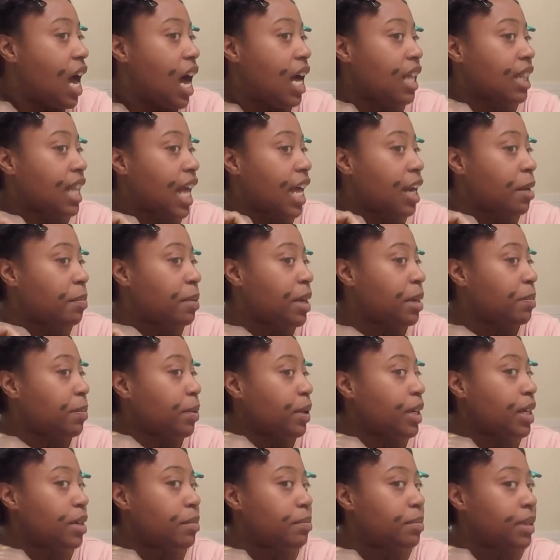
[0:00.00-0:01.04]
A lot of
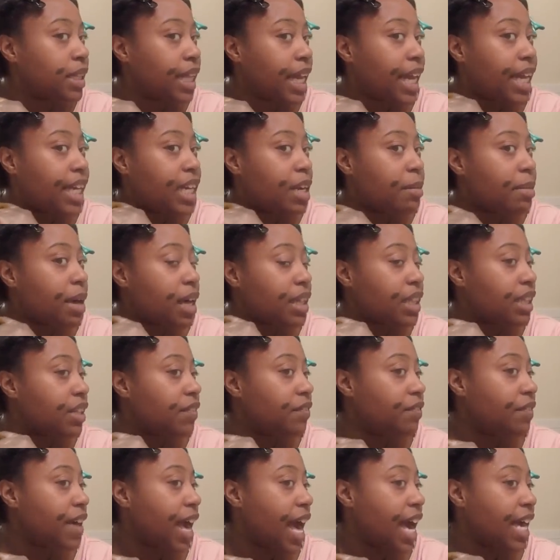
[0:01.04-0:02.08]
people complain about the
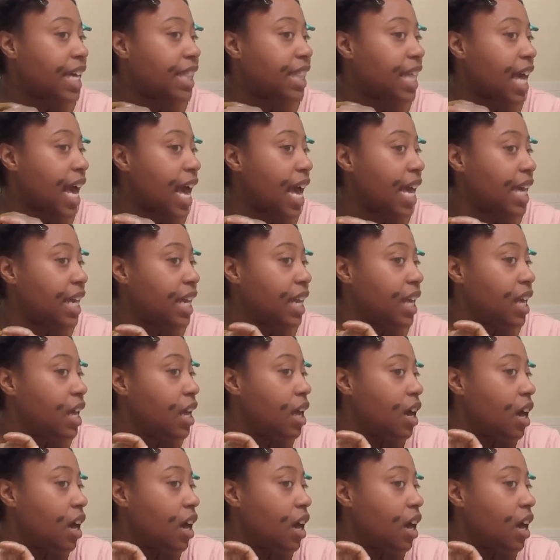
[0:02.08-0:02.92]
fact that